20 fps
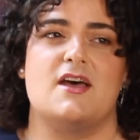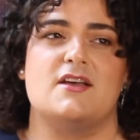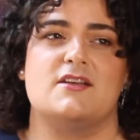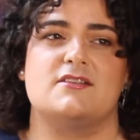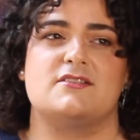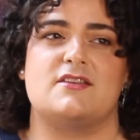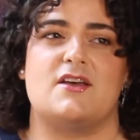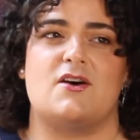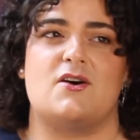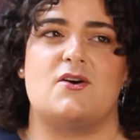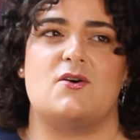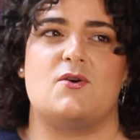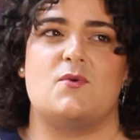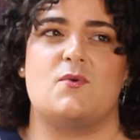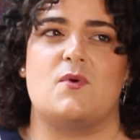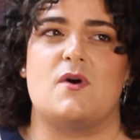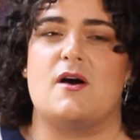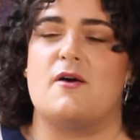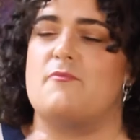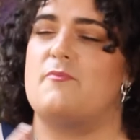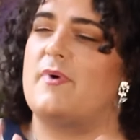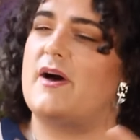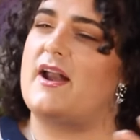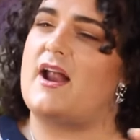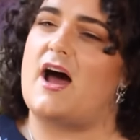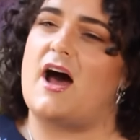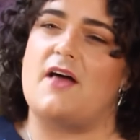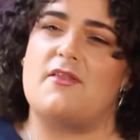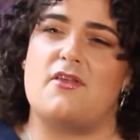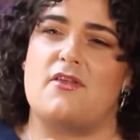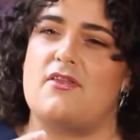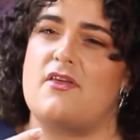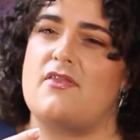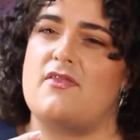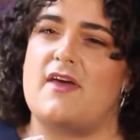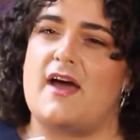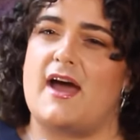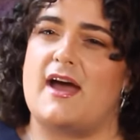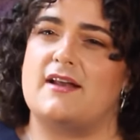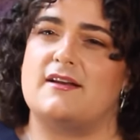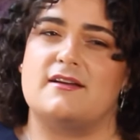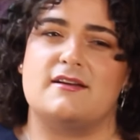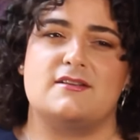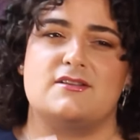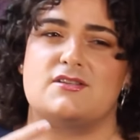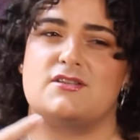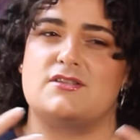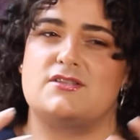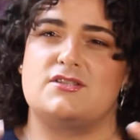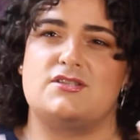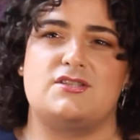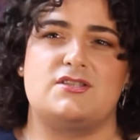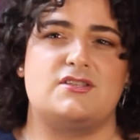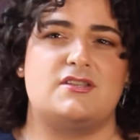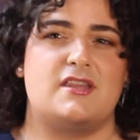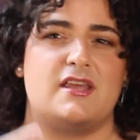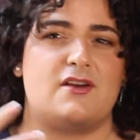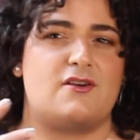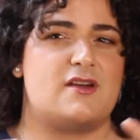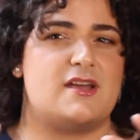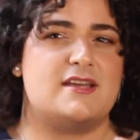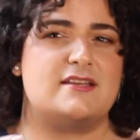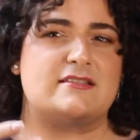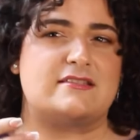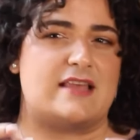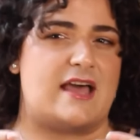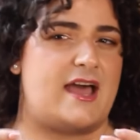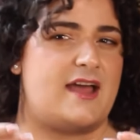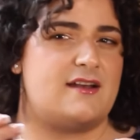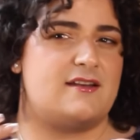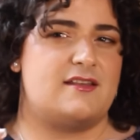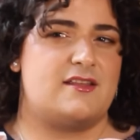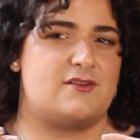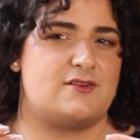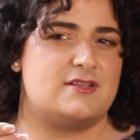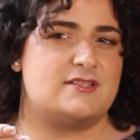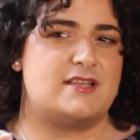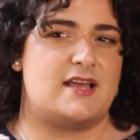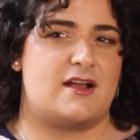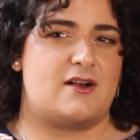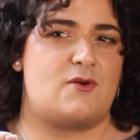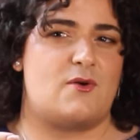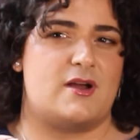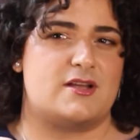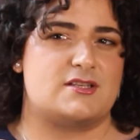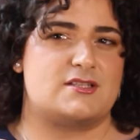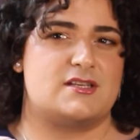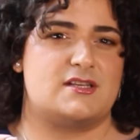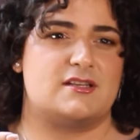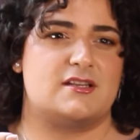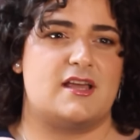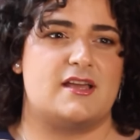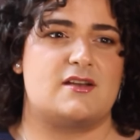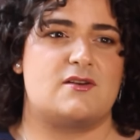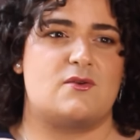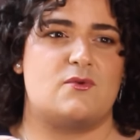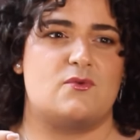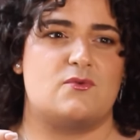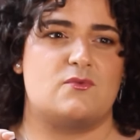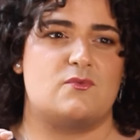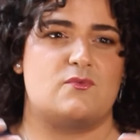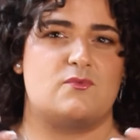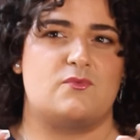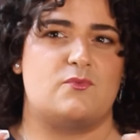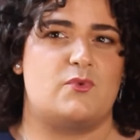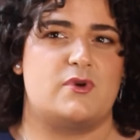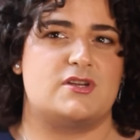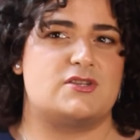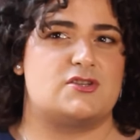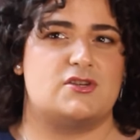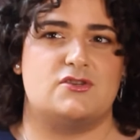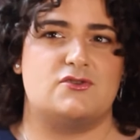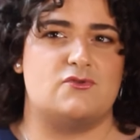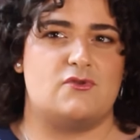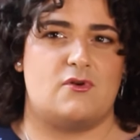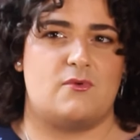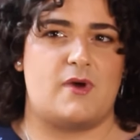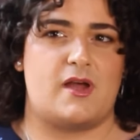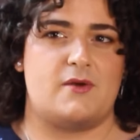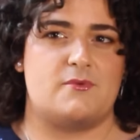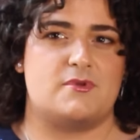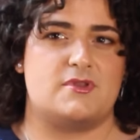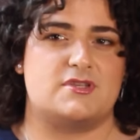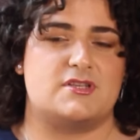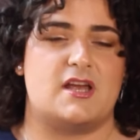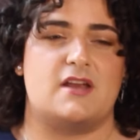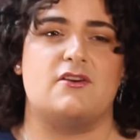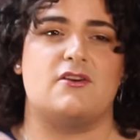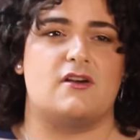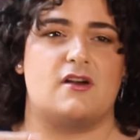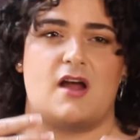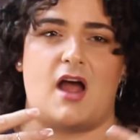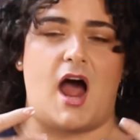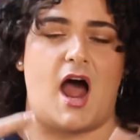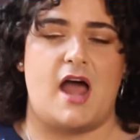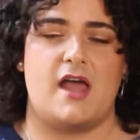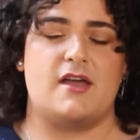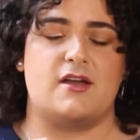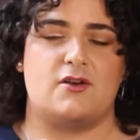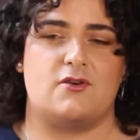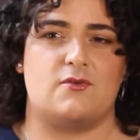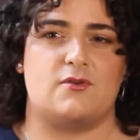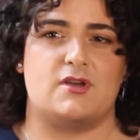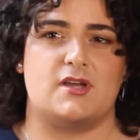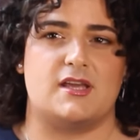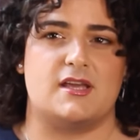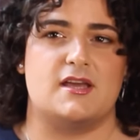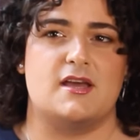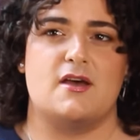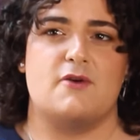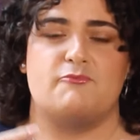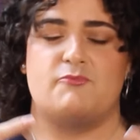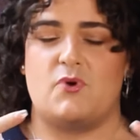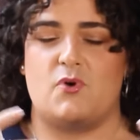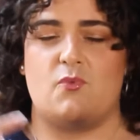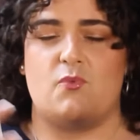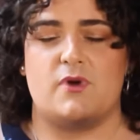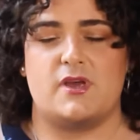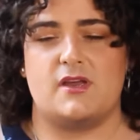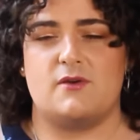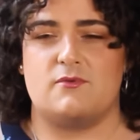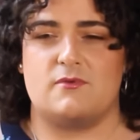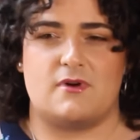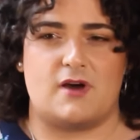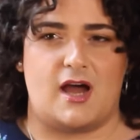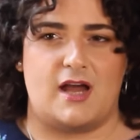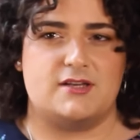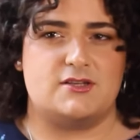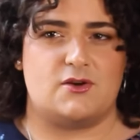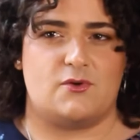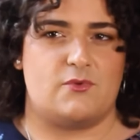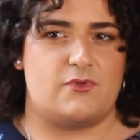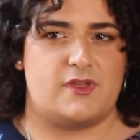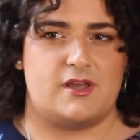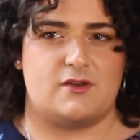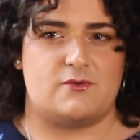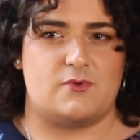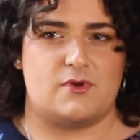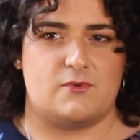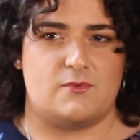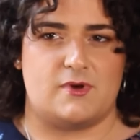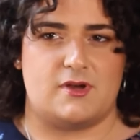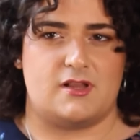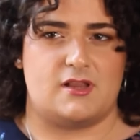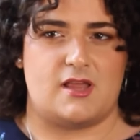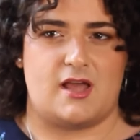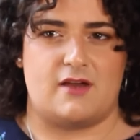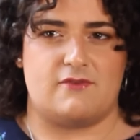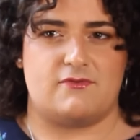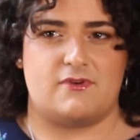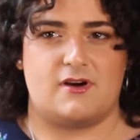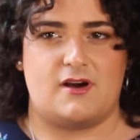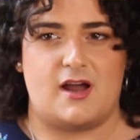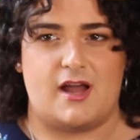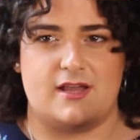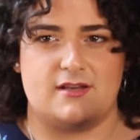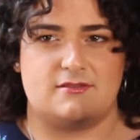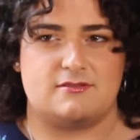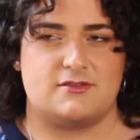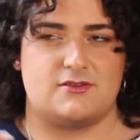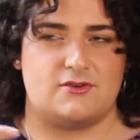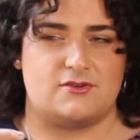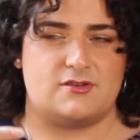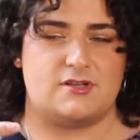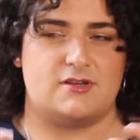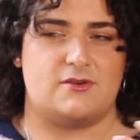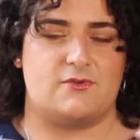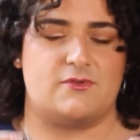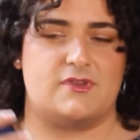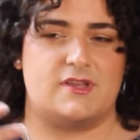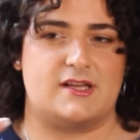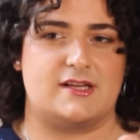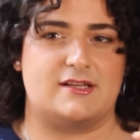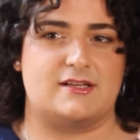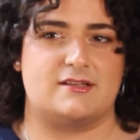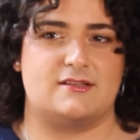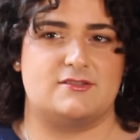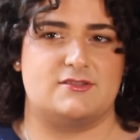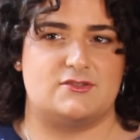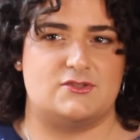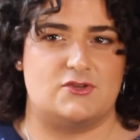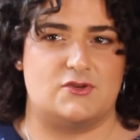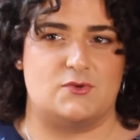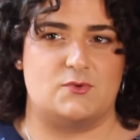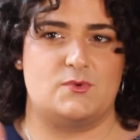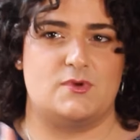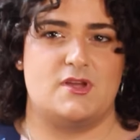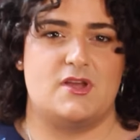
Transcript: So, but other than that, there is that question like we should do away with gender. I agree, but I don't think we will ever. I certainly don't think soon.